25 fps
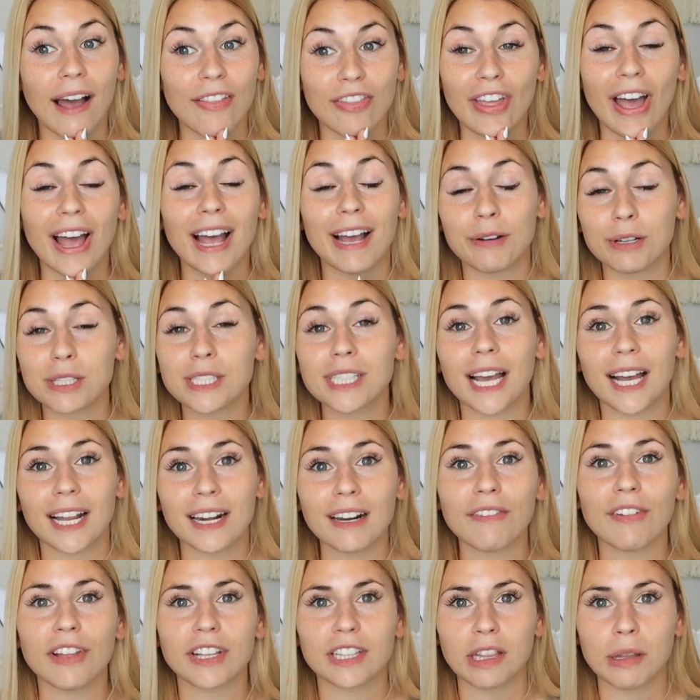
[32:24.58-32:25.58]
that was
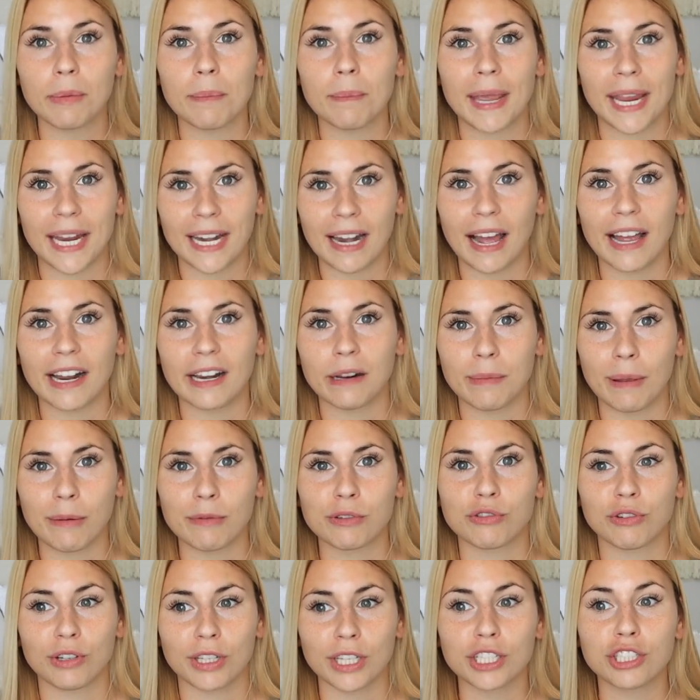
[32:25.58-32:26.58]
kind of like the main item that
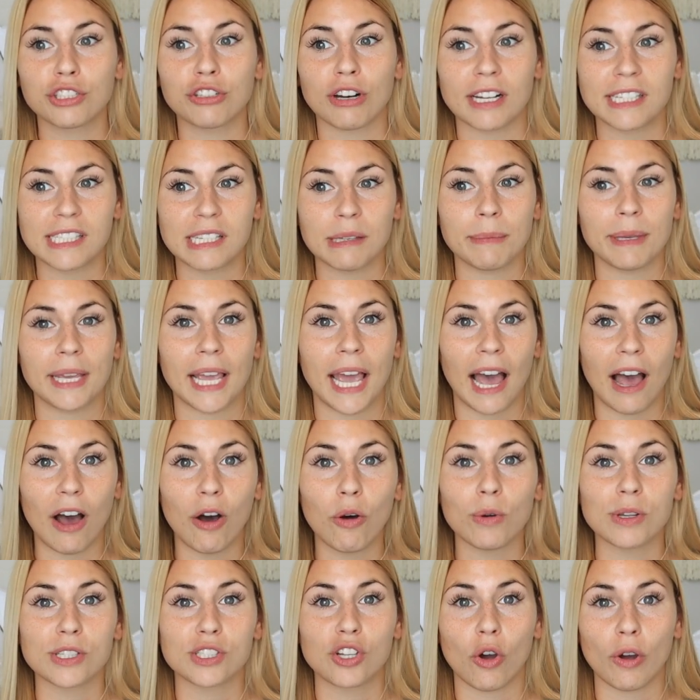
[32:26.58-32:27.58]
was really stressing me
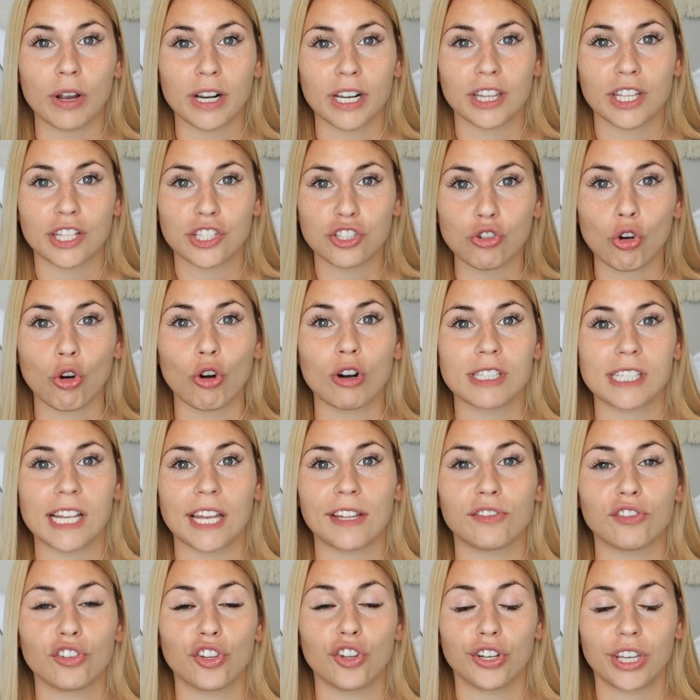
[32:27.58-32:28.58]
out, was going to the stores
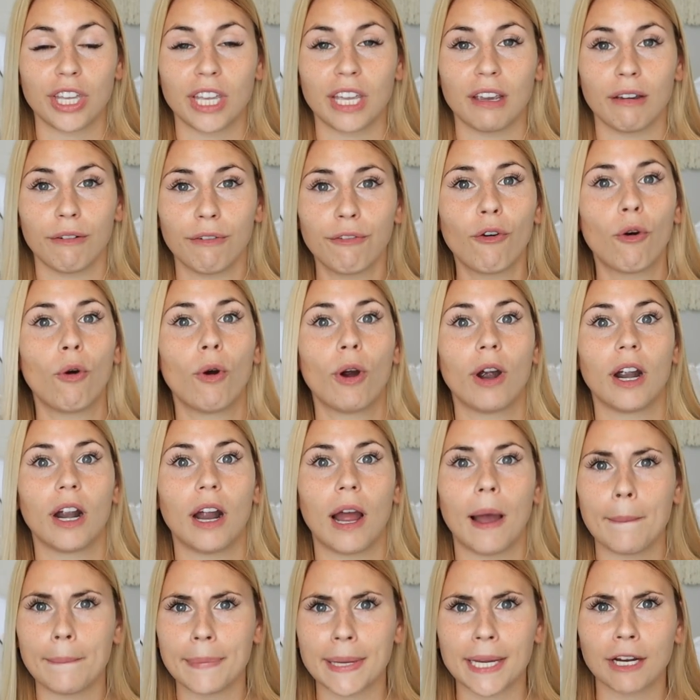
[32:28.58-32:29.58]
and looking
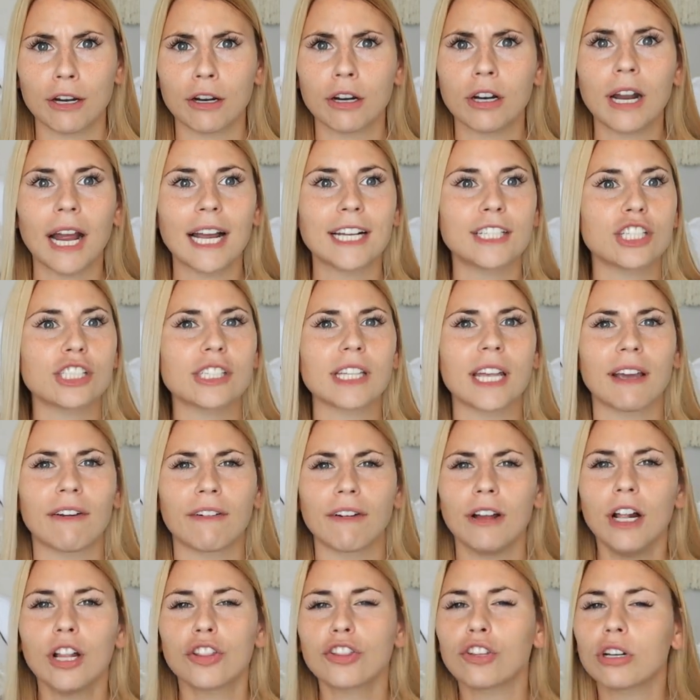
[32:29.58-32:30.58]
for a mirror. I just
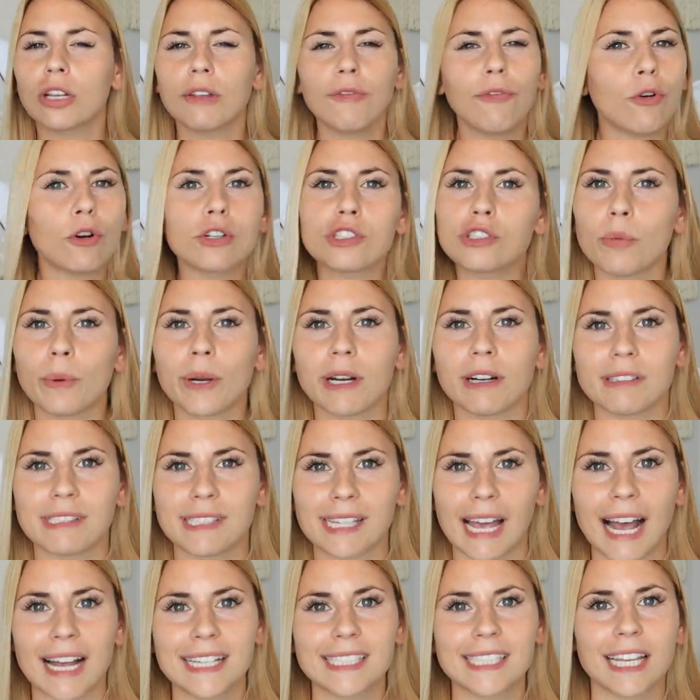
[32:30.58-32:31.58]
like, 34 is a weird
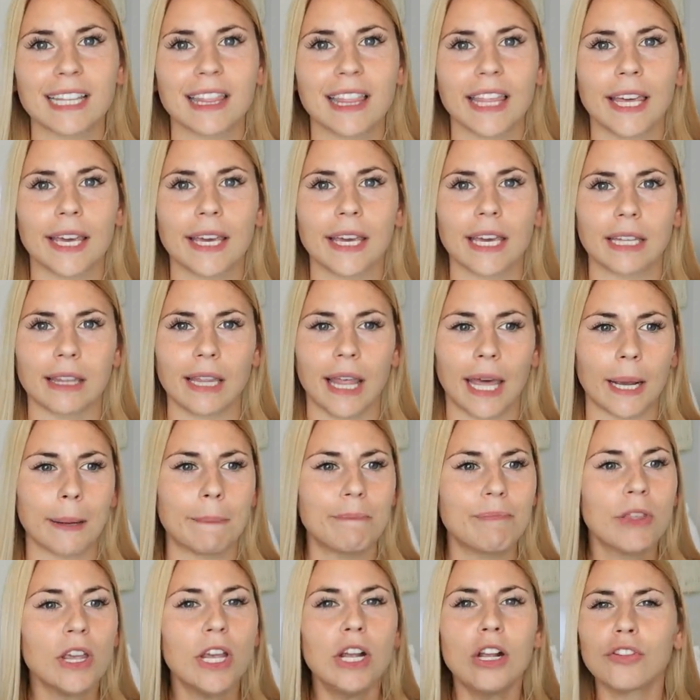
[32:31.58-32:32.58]
size I think, and like
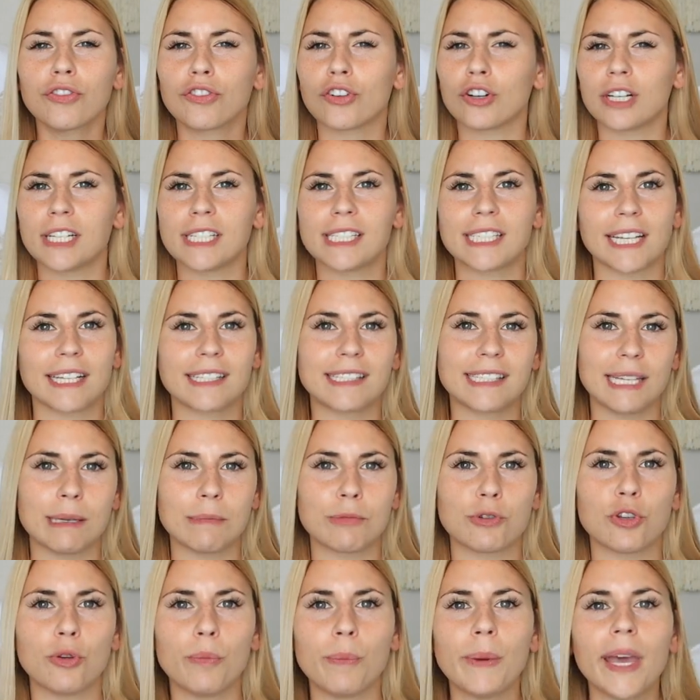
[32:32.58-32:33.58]
36
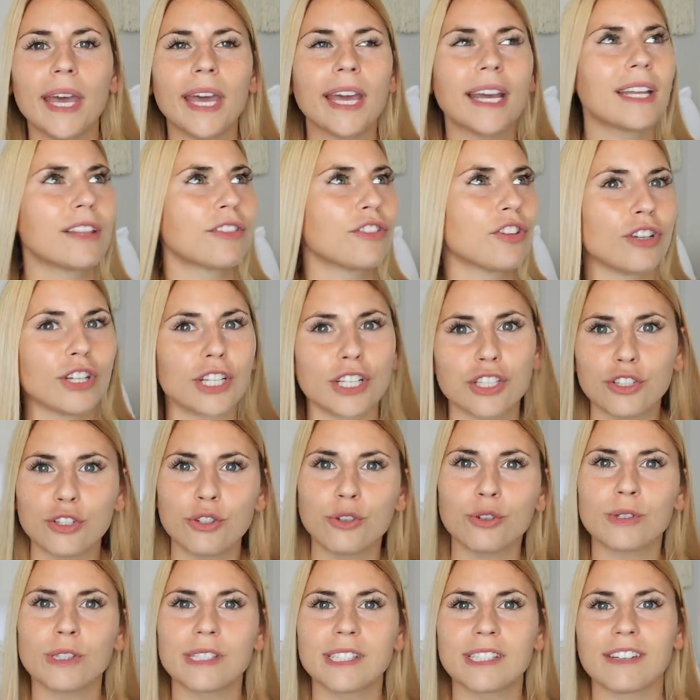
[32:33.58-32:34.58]
seemed too big and
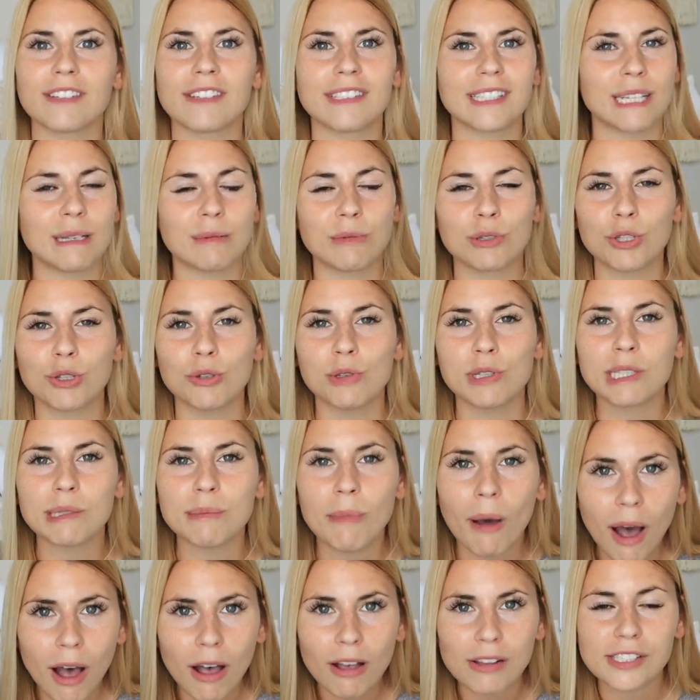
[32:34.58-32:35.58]
32 still seemed too
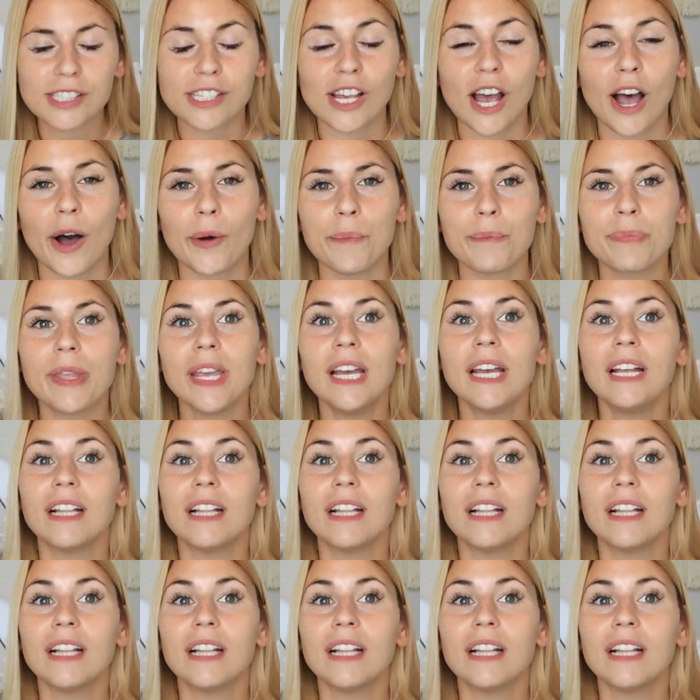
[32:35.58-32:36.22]
small. So